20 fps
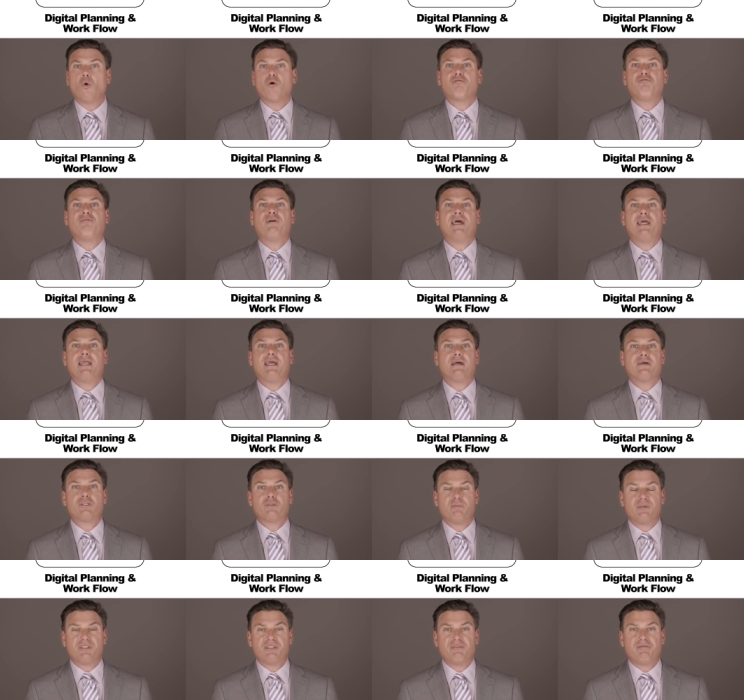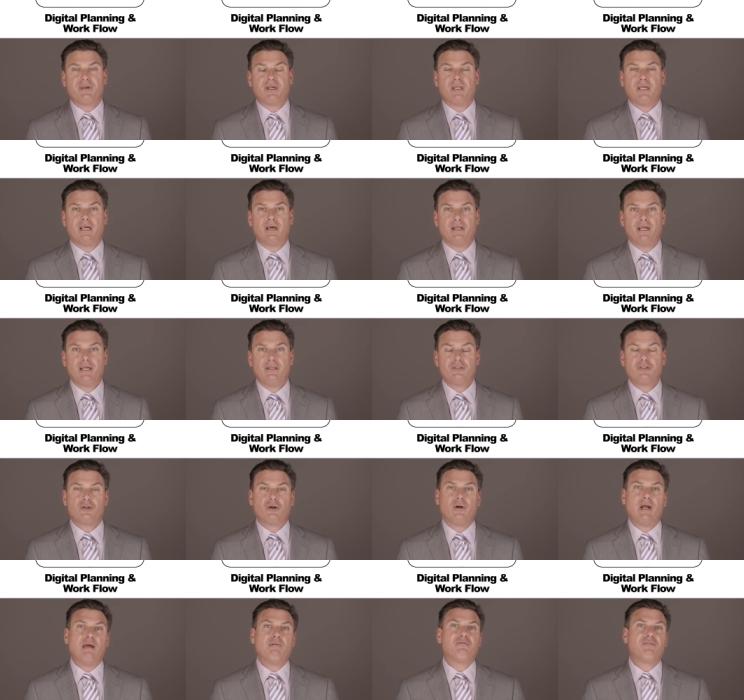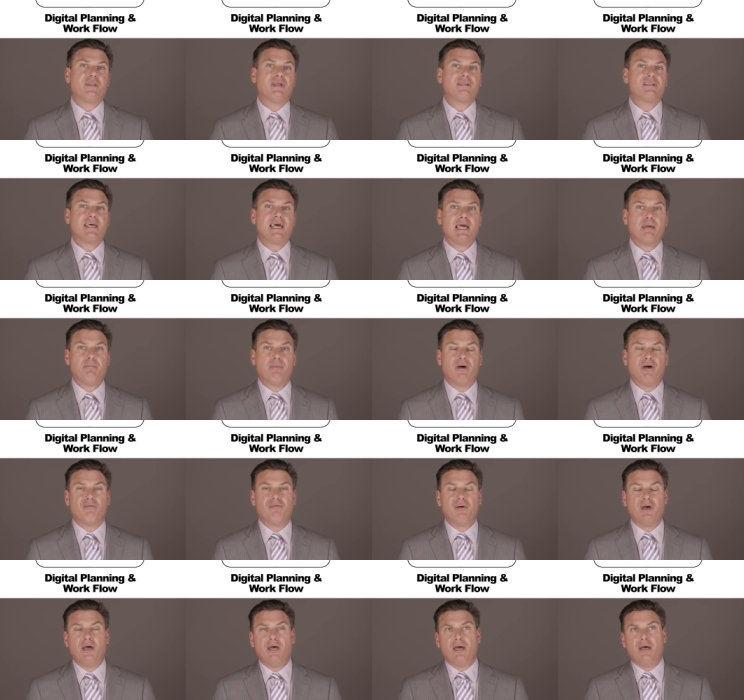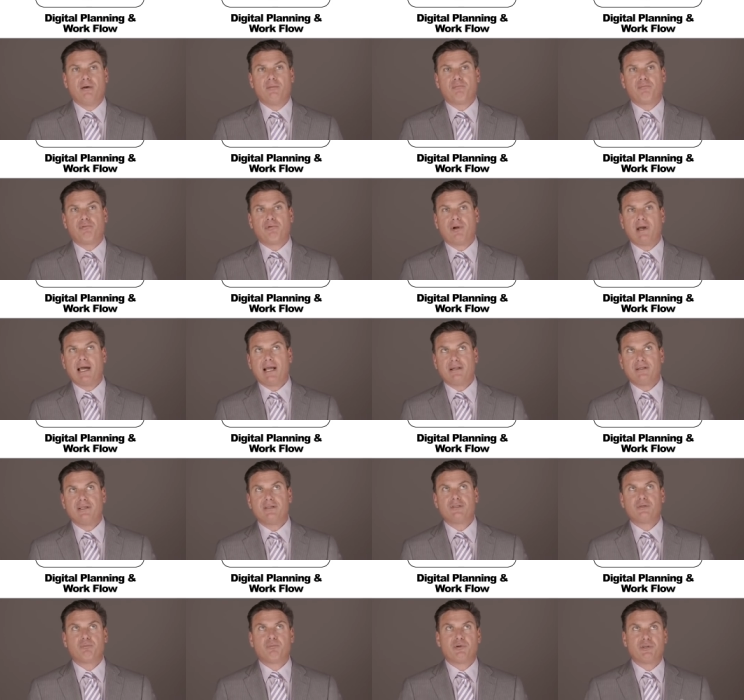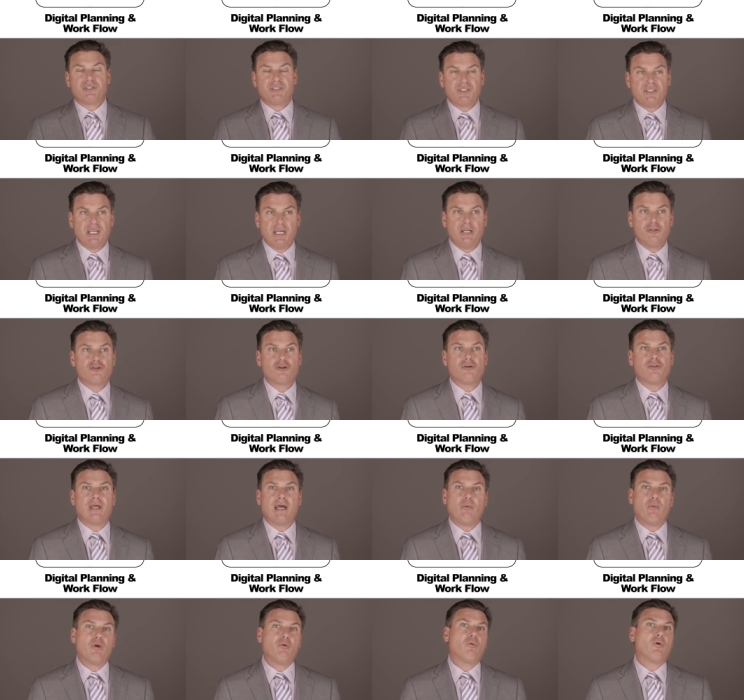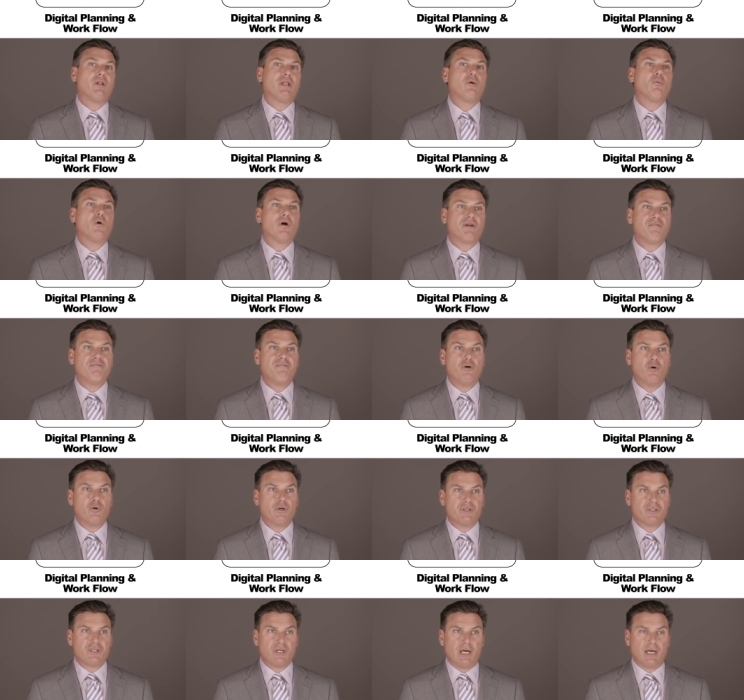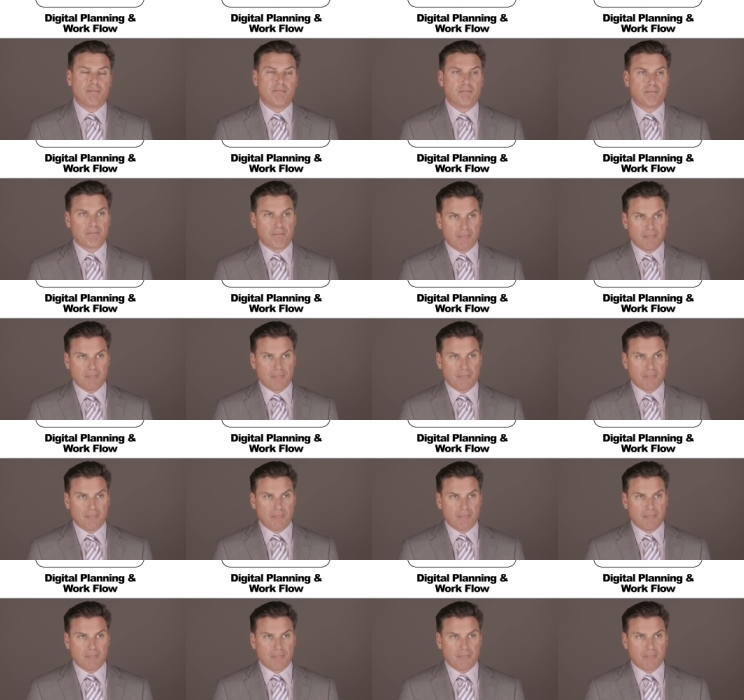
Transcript: or finding us specifically on Instagram for the type of practice procedure that we really want to focus on.